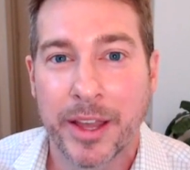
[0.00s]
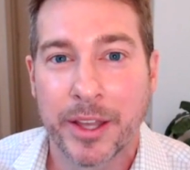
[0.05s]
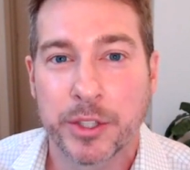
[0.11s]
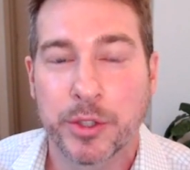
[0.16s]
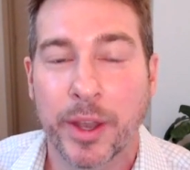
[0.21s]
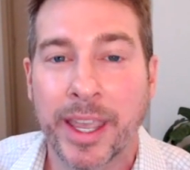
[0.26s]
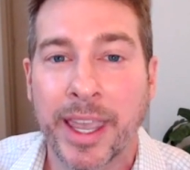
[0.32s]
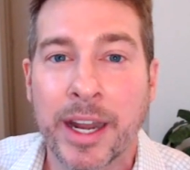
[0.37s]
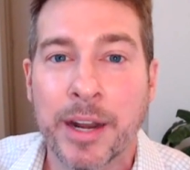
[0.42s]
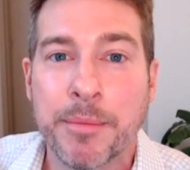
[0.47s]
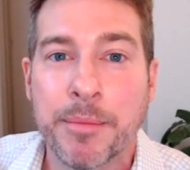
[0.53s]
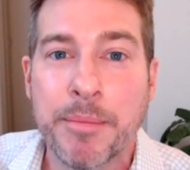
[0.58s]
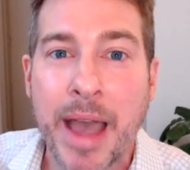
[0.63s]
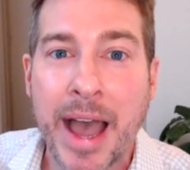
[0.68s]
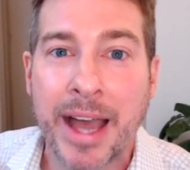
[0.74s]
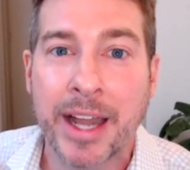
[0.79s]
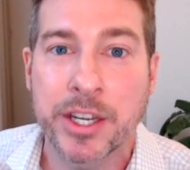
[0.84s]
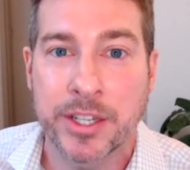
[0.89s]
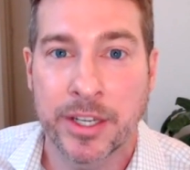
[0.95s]
So I can't
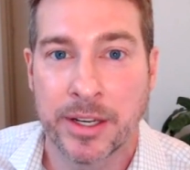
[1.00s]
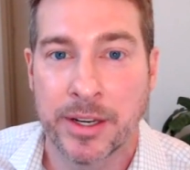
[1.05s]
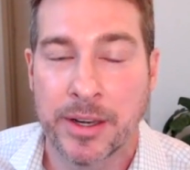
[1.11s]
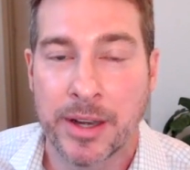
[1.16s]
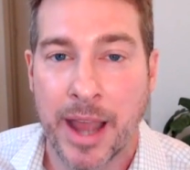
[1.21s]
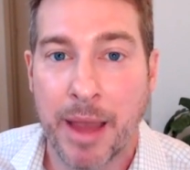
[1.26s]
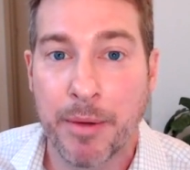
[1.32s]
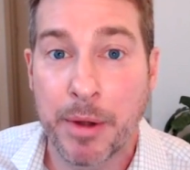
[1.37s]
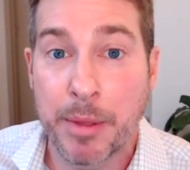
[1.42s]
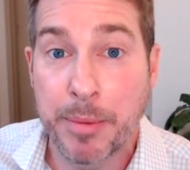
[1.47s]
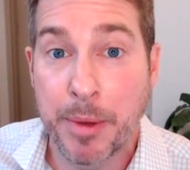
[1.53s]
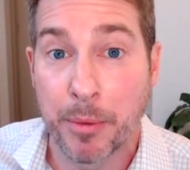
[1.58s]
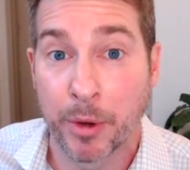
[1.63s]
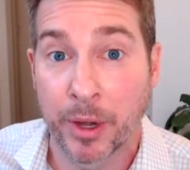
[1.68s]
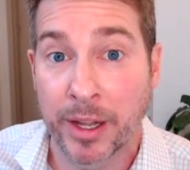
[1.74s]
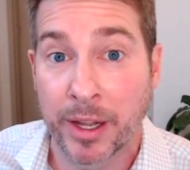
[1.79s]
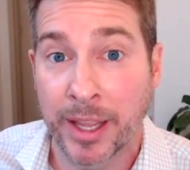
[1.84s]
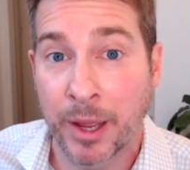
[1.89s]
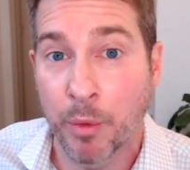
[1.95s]
imagine how many people
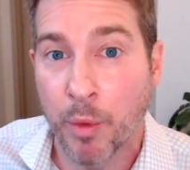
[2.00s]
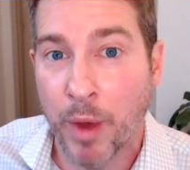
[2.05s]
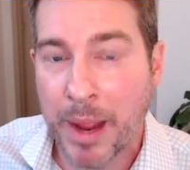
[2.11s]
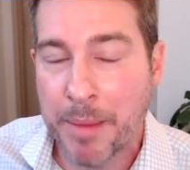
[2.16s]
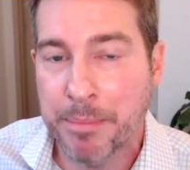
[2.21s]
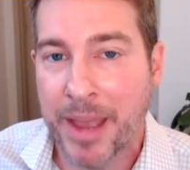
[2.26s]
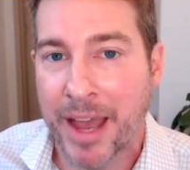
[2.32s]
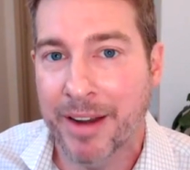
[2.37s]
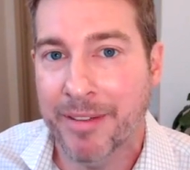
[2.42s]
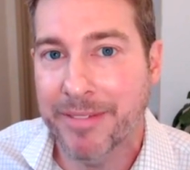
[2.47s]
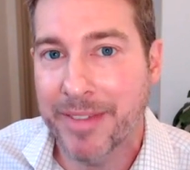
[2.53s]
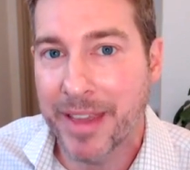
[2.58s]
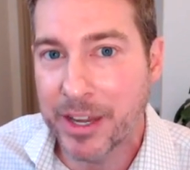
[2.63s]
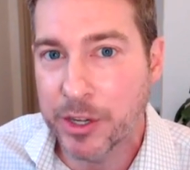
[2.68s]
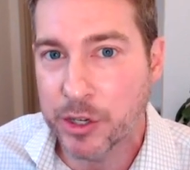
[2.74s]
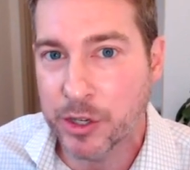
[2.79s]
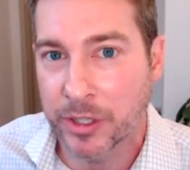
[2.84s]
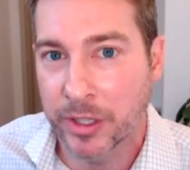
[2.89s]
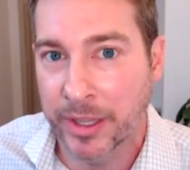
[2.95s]
are going to get wiped out
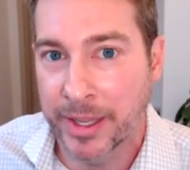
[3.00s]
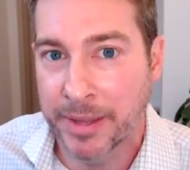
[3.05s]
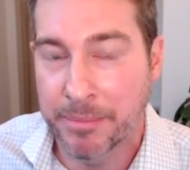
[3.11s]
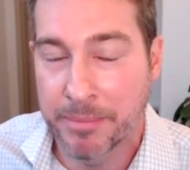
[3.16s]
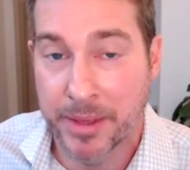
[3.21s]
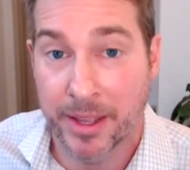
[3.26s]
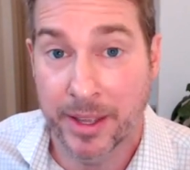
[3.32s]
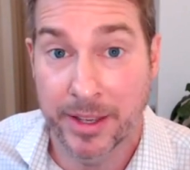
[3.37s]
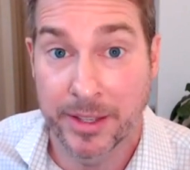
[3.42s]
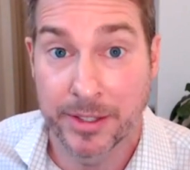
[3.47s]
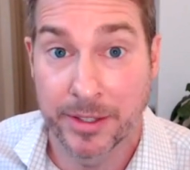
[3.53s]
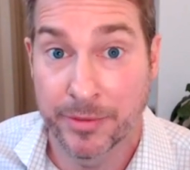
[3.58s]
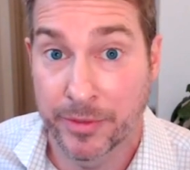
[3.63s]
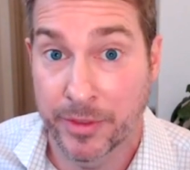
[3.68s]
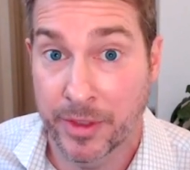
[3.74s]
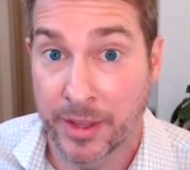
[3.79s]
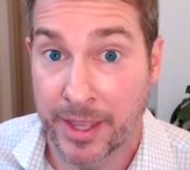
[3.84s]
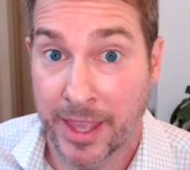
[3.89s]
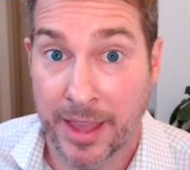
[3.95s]
eventually because
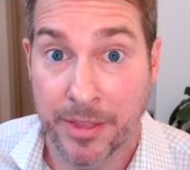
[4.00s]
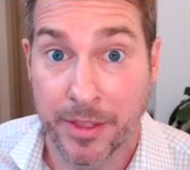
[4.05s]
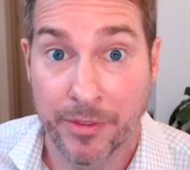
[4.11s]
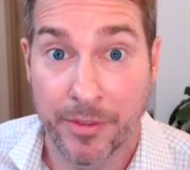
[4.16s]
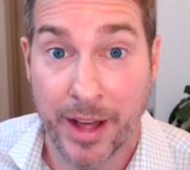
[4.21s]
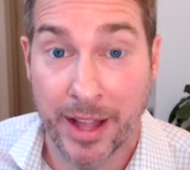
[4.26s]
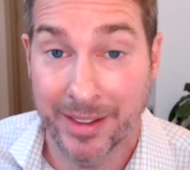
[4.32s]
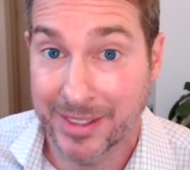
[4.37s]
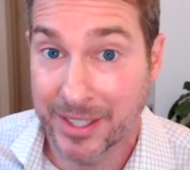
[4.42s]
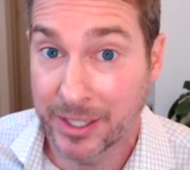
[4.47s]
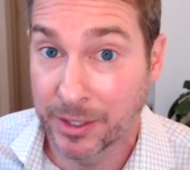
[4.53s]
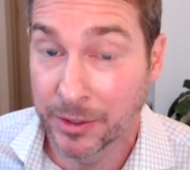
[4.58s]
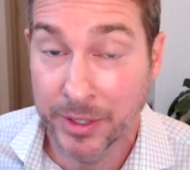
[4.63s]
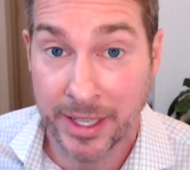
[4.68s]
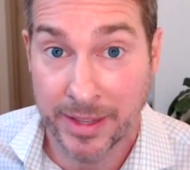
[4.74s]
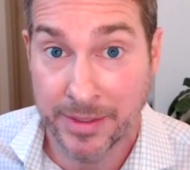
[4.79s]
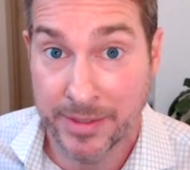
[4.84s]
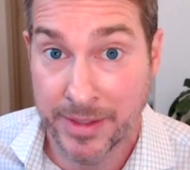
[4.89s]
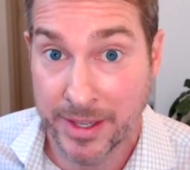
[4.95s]
of, again, the
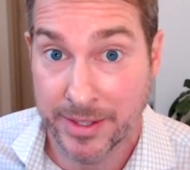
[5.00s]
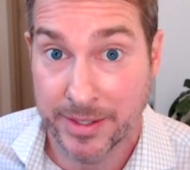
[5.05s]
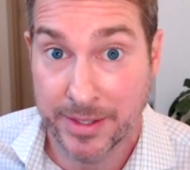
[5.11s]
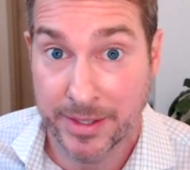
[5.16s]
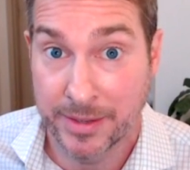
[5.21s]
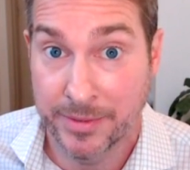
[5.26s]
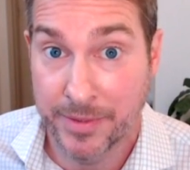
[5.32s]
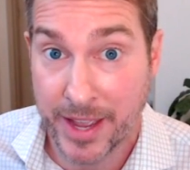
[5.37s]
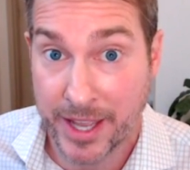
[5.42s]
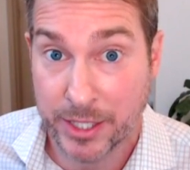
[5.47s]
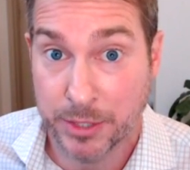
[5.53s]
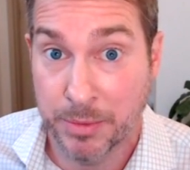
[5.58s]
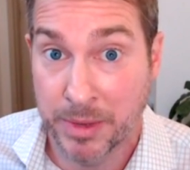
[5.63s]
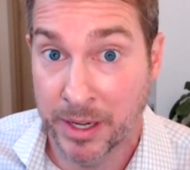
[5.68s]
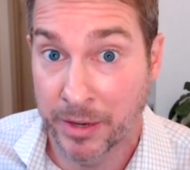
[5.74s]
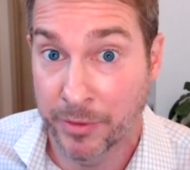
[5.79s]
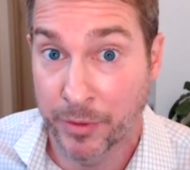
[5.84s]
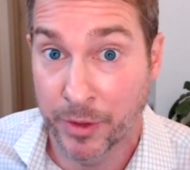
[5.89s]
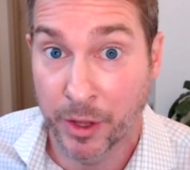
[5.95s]
volatility in this
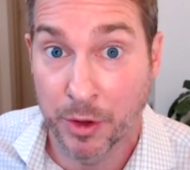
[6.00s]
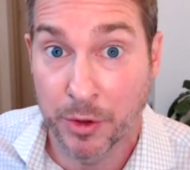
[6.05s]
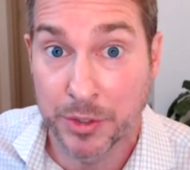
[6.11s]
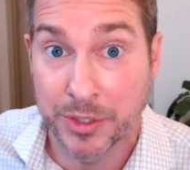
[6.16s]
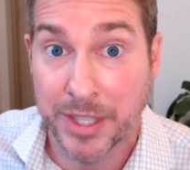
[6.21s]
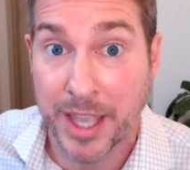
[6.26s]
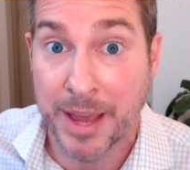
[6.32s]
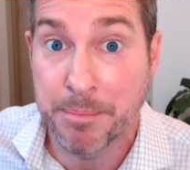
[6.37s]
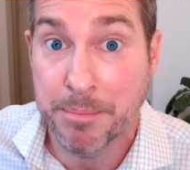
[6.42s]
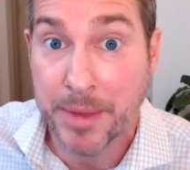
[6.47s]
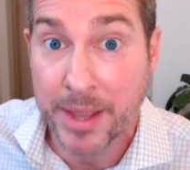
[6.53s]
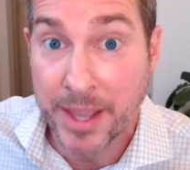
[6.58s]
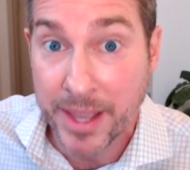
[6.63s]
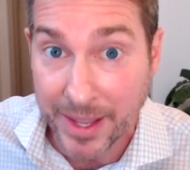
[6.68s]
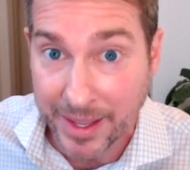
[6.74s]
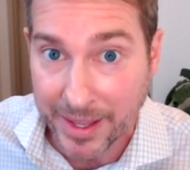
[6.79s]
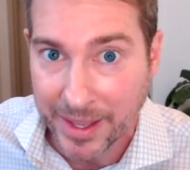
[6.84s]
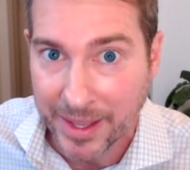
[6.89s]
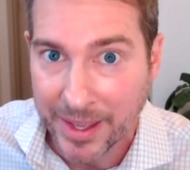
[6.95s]
investment. If it goes down
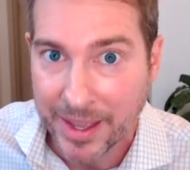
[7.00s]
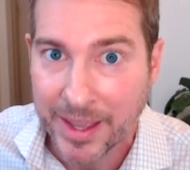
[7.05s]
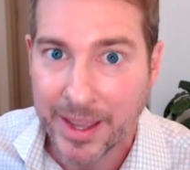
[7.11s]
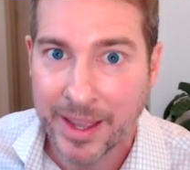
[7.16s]
big